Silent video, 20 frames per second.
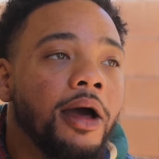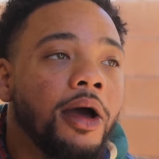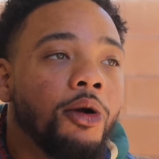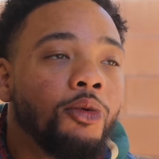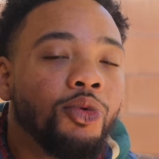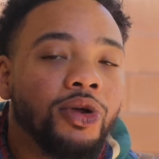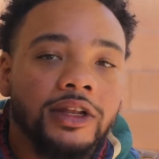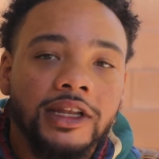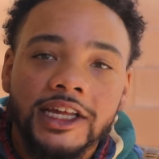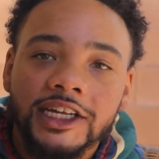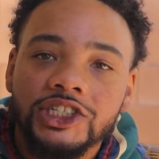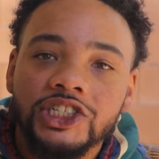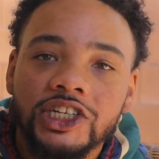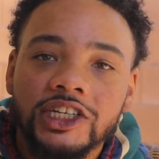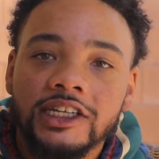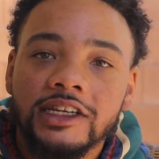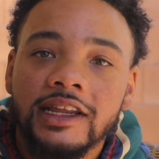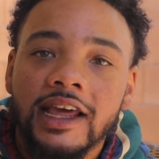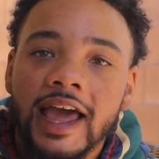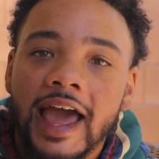
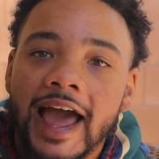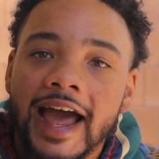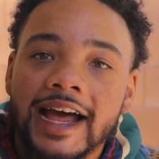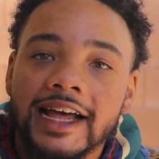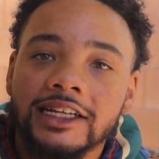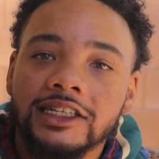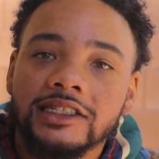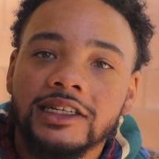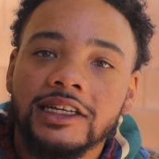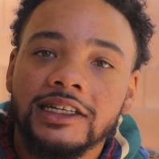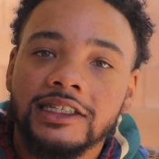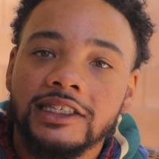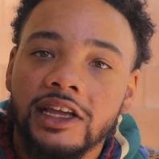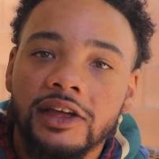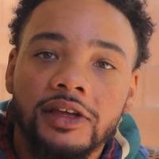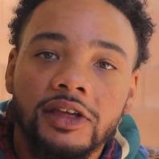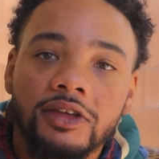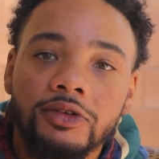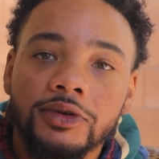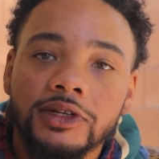religion has
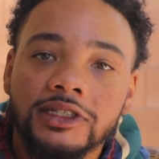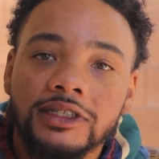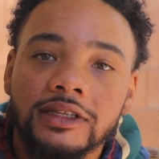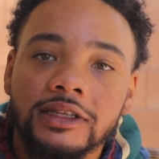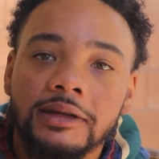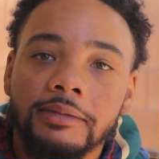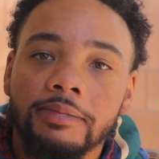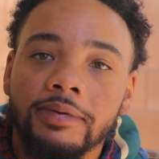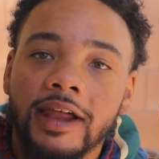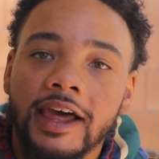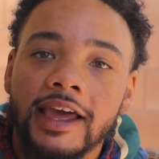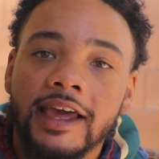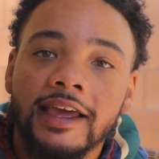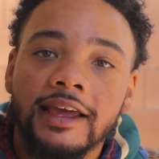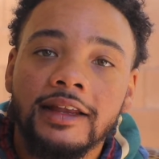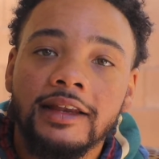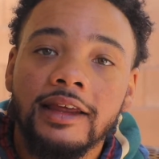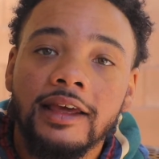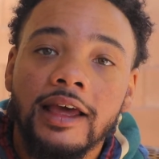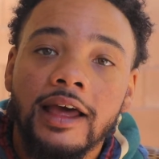continuously
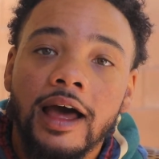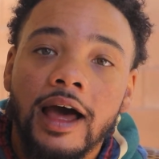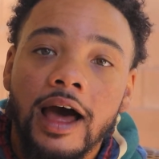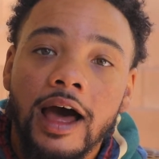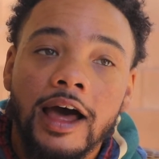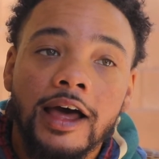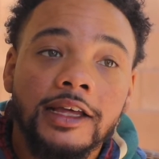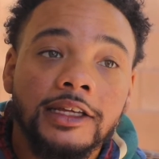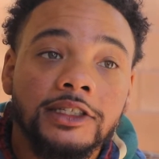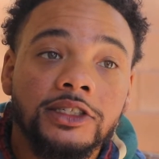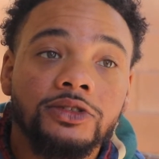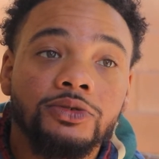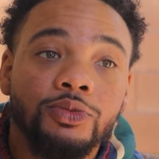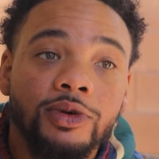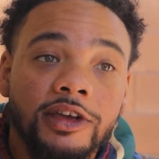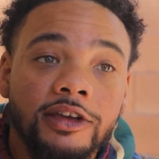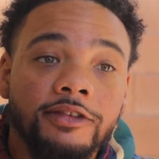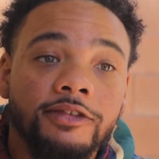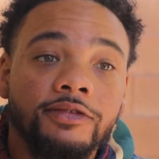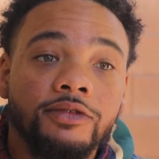plagued us
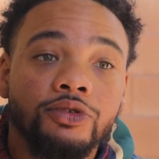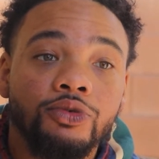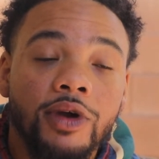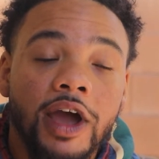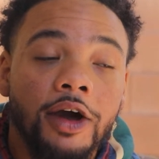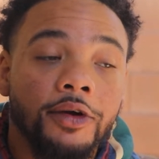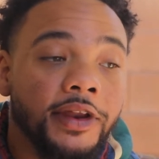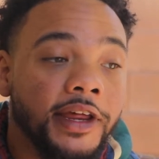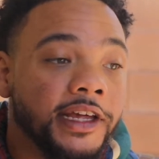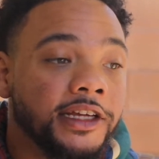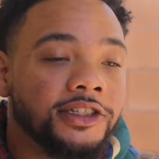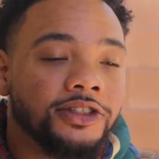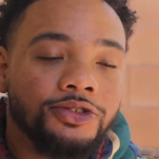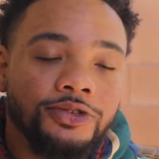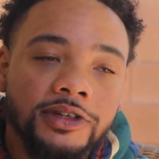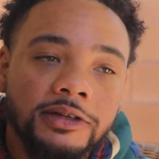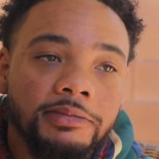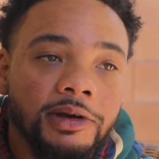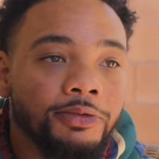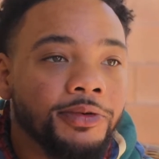with throughout
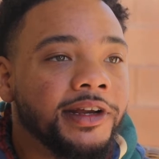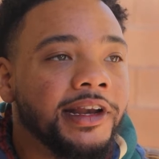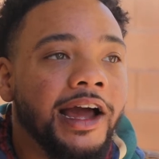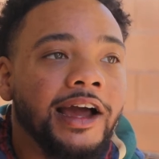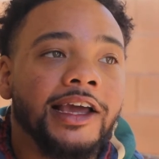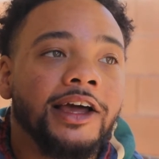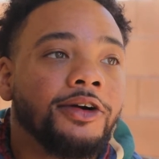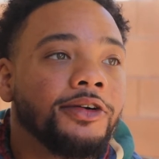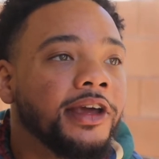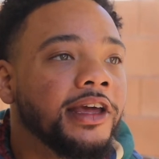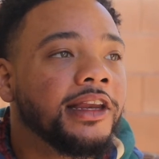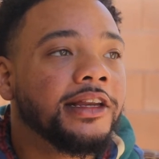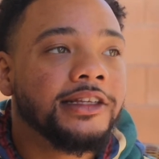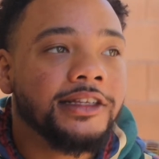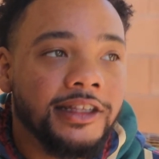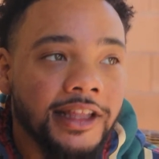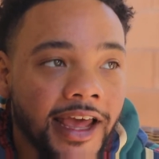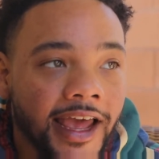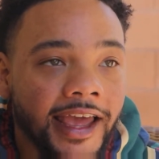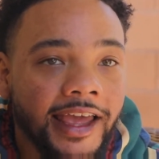history, but we're not gonna get
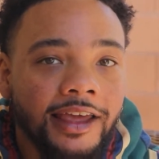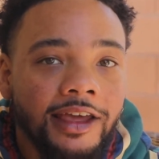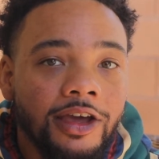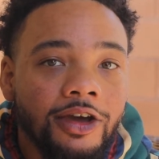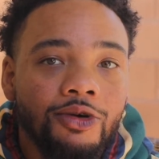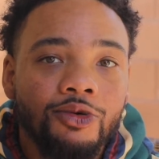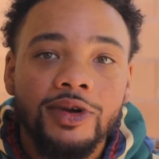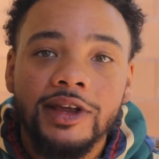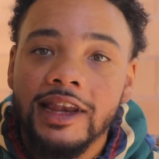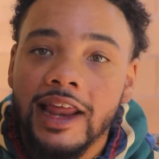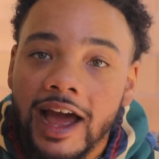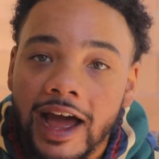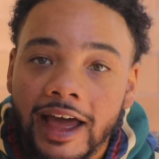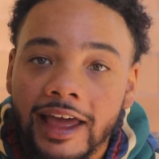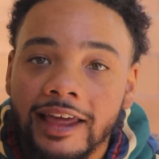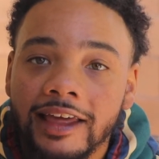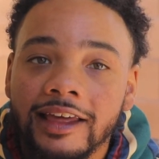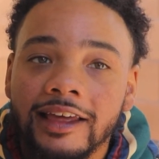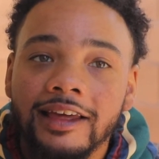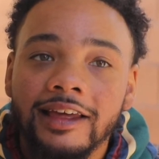into that. We
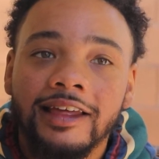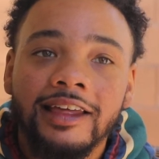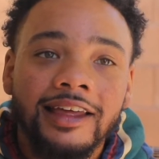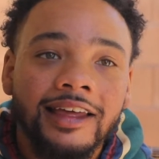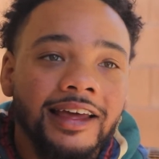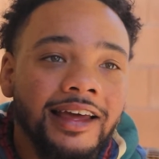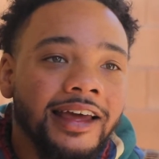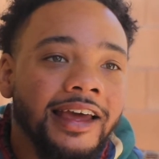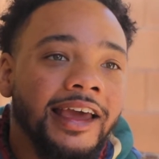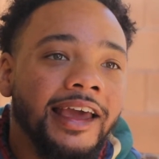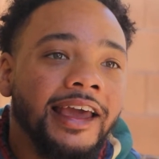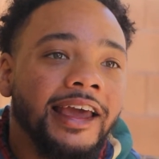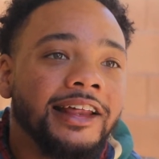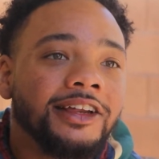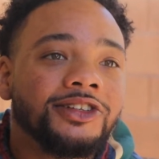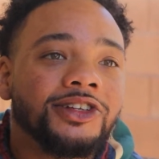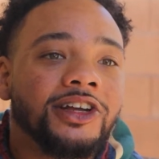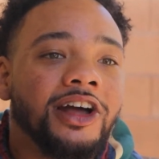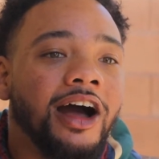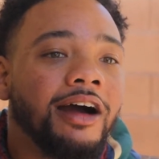not.
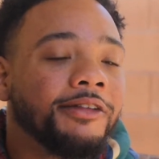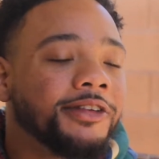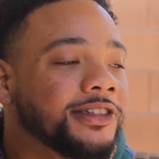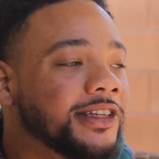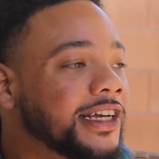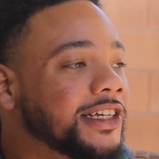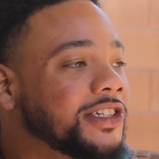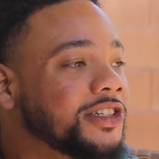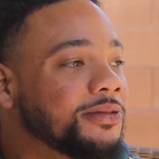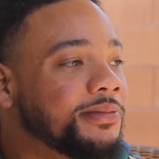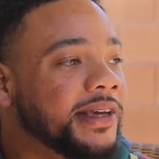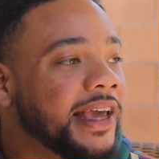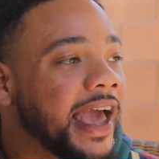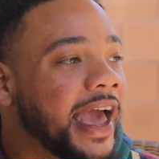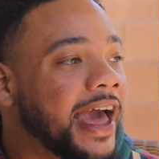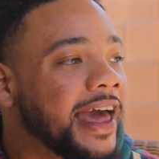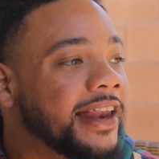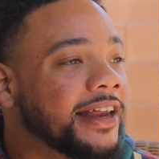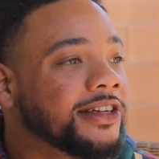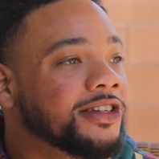There's a conversation to be
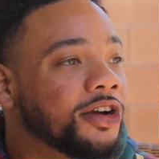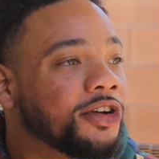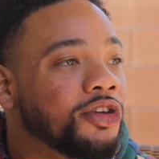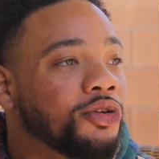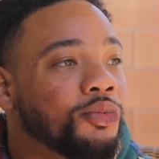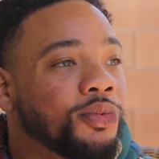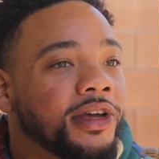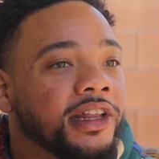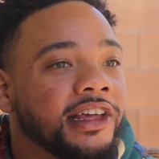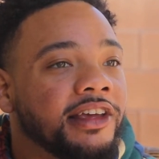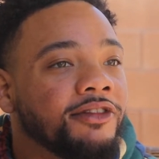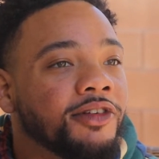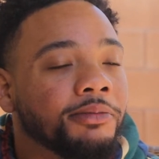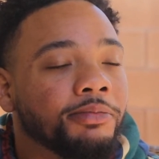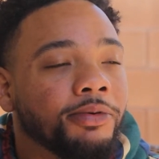had. Is, are you really even